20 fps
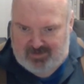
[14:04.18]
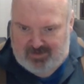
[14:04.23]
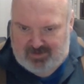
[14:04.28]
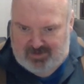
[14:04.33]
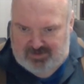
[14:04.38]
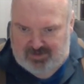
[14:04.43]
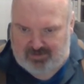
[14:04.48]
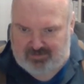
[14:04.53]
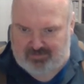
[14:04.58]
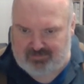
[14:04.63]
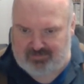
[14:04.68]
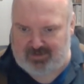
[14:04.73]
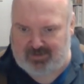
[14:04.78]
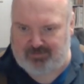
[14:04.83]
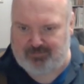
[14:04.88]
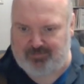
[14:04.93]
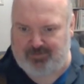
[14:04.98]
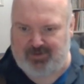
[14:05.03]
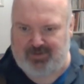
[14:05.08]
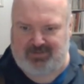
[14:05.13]
So, in other
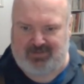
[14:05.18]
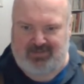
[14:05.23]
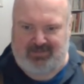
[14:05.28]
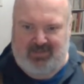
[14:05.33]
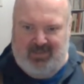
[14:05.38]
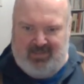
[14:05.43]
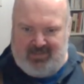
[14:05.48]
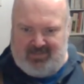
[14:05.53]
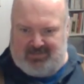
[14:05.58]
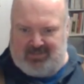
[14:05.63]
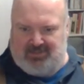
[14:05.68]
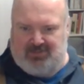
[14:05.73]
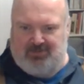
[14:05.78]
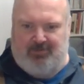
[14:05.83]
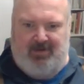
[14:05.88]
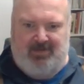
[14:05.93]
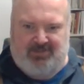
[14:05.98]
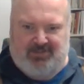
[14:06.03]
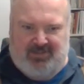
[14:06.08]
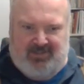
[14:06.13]
words, in this
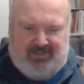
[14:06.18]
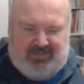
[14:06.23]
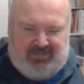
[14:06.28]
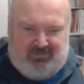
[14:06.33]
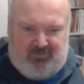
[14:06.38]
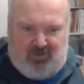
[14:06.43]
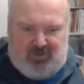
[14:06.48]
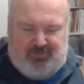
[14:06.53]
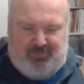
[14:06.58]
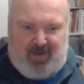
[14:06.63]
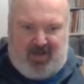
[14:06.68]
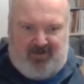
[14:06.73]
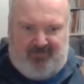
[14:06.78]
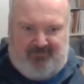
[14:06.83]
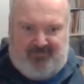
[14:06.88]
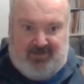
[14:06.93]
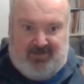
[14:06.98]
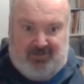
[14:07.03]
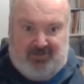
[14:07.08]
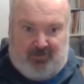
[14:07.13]
situation, this is most
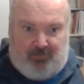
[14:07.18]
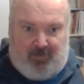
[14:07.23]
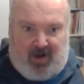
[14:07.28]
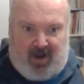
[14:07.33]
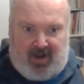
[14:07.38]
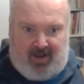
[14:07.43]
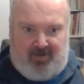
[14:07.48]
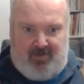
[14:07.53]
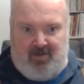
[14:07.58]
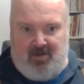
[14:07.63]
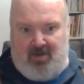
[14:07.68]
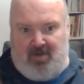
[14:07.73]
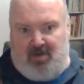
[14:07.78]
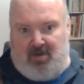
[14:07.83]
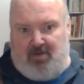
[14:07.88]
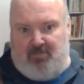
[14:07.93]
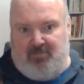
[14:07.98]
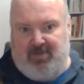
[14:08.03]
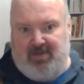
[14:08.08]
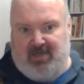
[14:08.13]
beneficial. Why?
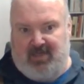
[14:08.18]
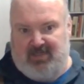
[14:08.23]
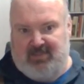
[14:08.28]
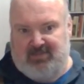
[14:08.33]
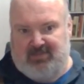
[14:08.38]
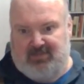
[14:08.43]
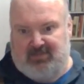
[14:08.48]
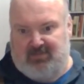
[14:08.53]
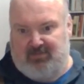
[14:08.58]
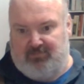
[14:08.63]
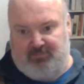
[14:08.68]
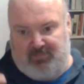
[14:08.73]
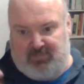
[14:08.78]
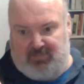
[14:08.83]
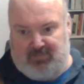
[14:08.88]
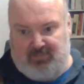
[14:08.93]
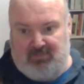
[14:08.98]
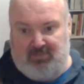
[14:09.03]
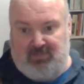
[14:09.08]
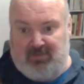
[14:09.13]
Because
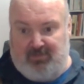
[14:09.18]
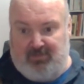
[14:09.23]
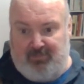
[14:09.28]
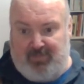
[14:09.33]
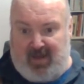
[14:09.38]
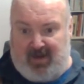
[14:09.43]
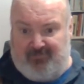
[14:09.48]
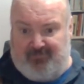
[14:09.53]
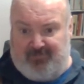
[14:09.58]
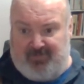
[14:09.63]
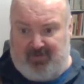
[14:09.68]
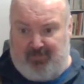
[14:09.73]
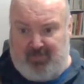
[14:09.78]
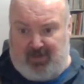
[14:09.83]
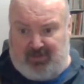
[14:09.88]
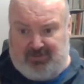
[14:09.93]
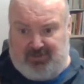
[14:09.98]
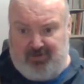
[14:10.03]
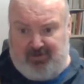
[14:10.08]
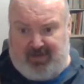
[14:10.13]
the
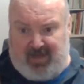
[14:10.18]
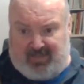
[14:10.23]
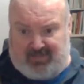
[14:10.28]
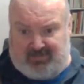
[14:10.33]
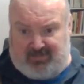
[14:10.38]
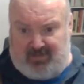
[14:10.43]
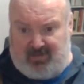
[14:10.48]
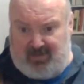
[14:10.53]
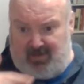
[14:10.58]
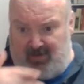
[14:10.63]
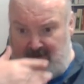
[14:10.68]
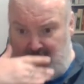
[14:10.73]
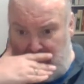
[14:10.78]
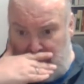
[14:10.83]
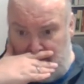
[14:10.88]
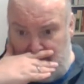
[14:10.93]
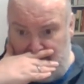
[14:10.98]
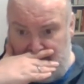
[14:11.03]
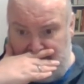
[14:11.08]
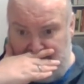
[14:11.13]
multitude
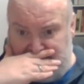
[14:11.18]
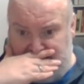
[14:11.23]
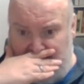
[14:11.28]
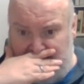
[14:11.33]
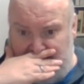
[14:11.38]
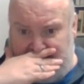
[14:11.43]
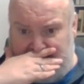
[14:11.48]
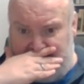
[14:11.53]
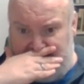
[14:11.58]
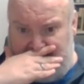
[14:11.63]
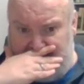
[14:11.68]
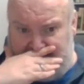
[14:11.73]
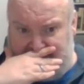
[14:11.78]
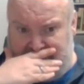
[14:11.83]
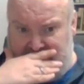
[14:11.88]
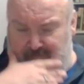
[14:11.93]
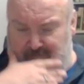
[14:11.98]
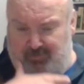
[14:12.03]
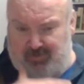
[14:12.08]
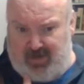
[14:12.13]
does not get less
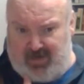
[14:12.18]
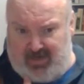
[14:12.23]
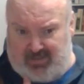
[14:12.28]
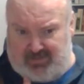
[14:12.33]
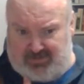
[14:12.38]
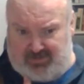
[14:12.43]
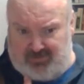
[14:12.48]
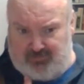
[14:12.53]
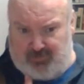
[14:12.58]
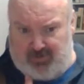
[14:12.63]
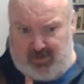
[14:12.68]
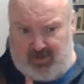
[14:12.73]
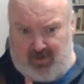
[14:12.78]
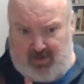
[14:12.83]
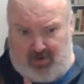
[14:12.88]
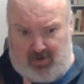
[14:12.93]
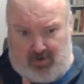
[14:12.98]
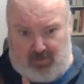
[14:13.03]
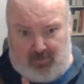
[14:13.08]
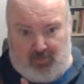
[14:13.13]
than
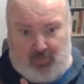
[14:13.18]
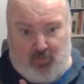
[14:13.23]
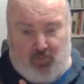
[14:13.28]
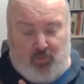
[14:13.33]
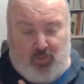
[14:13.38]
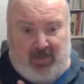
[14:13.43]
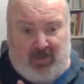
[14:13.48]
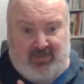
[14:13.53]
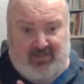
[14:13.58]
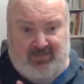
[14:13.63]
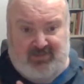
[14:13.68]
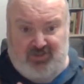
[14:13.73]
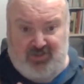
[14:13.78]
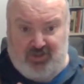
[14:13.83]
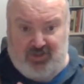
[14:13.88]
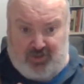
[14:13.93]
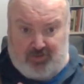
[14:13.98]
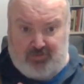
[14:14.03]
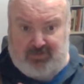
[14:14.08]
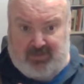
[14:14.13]
what it's
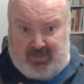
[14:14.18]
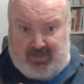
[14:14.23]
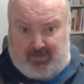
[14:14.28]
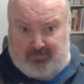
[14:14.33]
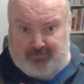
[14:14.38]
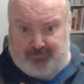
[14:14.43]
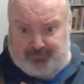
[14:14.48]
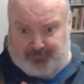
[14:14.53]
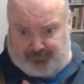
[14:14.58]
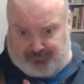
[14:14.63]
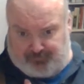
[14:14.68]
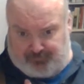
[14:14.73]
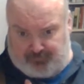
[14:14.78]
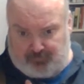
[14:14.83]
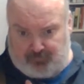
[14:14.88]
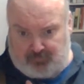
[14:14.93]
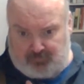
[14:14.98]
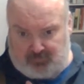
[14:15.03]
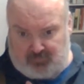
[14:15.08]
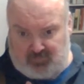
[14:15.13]
due to them,
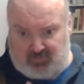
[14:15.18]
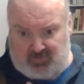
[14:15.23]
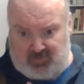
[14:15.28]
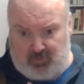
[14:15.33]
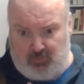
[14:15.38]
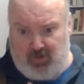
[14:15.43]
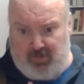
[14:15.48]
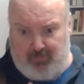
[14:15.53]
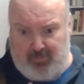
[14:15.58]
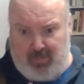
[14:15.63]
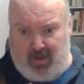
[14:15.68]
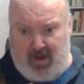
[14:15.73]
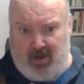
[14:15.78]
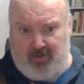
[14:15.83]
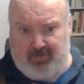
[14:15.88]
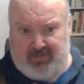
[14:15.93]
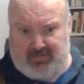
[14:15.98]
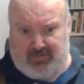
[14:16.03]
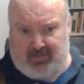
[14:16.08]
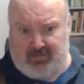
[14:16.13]
what it
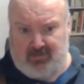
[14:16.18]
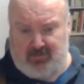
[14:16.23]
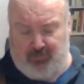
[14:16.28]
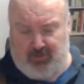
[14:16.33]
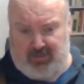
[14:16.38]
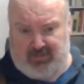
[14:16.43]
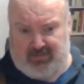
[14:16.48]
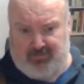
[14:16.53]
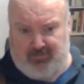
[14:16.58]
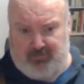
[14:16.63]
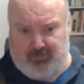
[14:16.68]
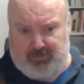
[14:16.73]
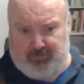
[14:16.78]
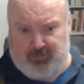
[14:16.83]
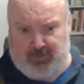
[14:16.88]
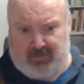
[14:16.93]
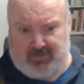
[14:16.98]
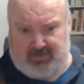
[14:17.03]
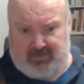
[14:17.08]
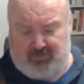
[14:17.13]
merits, what
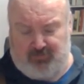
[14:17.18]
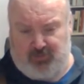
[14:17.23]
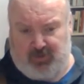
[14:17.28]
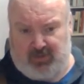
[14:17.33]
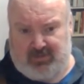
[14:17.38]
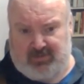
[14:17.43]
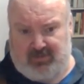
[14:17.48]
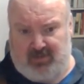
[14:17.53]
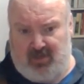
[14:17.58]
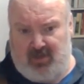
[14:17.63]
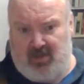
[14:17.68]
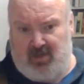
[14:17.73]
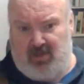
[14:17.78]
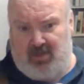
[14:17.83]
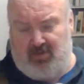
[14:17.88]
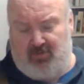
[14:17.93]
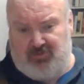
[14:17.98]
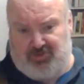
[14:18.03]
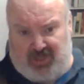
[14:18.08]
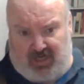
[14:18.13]
is
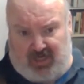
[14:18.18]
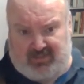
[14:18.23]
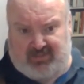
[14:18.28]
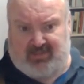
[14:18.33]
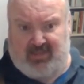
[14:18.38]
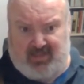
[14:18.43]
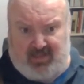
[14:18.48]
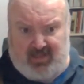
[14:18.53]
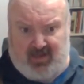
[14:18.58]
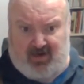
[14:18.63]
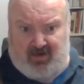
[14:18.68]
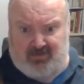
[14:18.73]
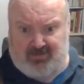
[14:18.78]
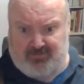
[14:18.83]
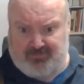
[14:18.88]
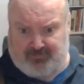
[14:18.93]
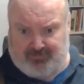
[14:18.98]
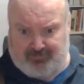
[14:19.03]
justly theirs,